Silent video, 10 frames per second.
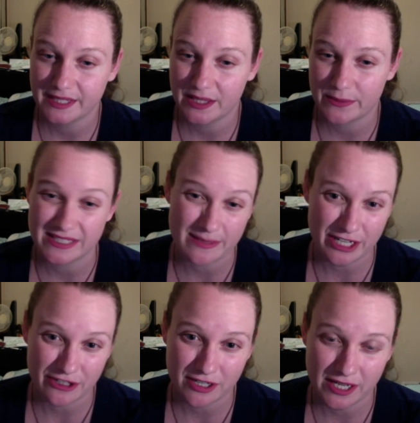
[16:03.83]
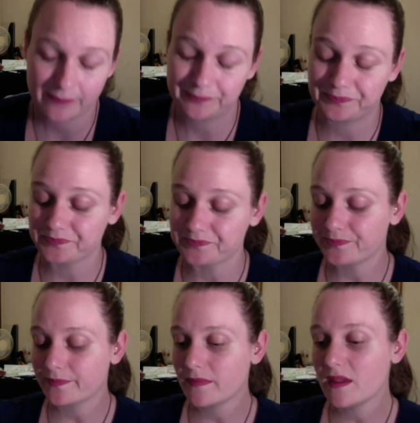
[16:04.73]
otherwise I might cry.
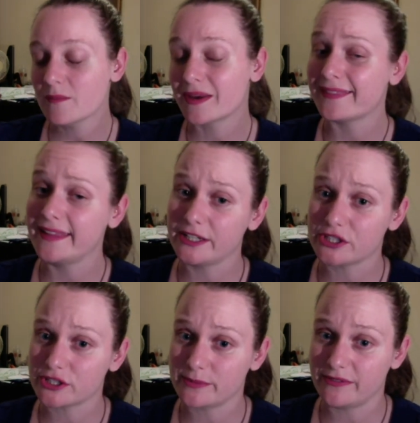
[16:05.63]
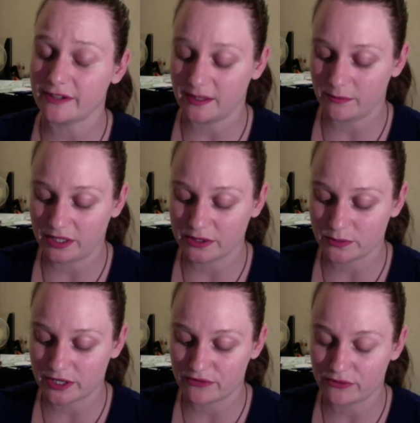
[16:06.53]
But I think it should be fine because
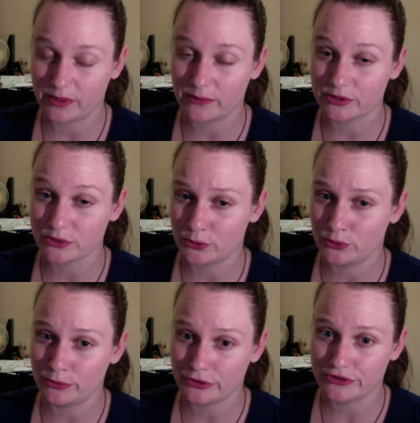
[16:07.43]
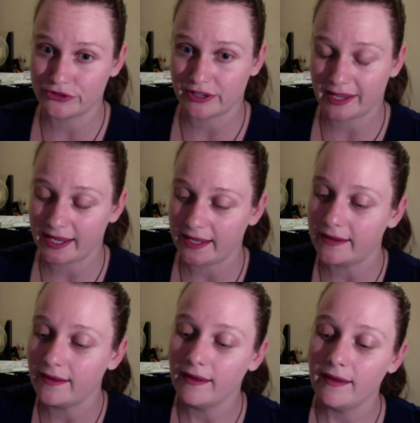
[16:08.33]
1/1 was almost okay
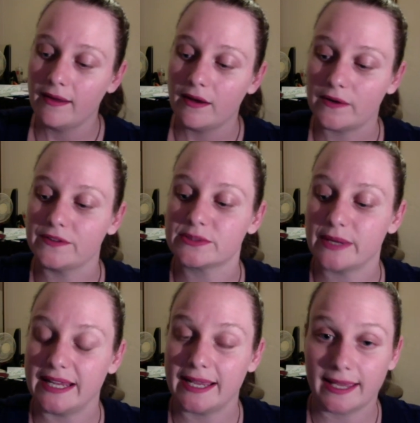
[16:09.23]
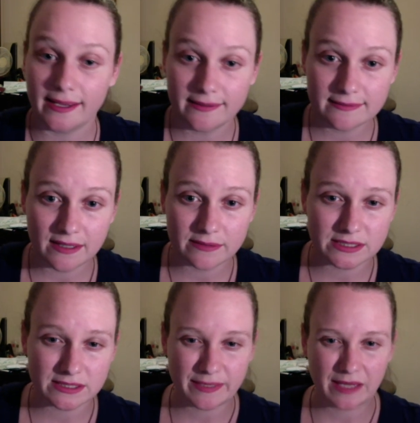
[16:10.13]
on the 28 count. I was
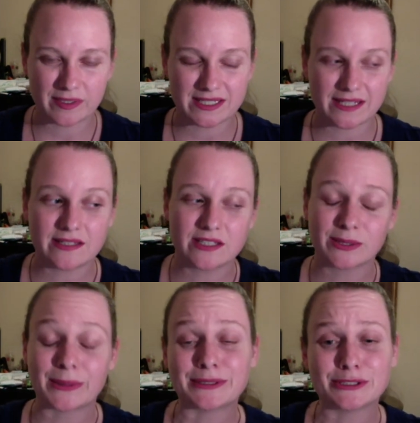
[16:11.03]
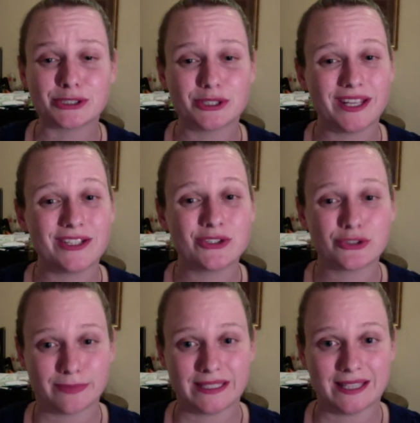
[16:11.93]
just being pedantic, so it
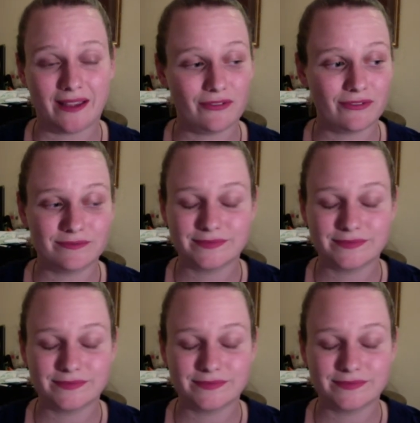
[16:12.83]
should be safe.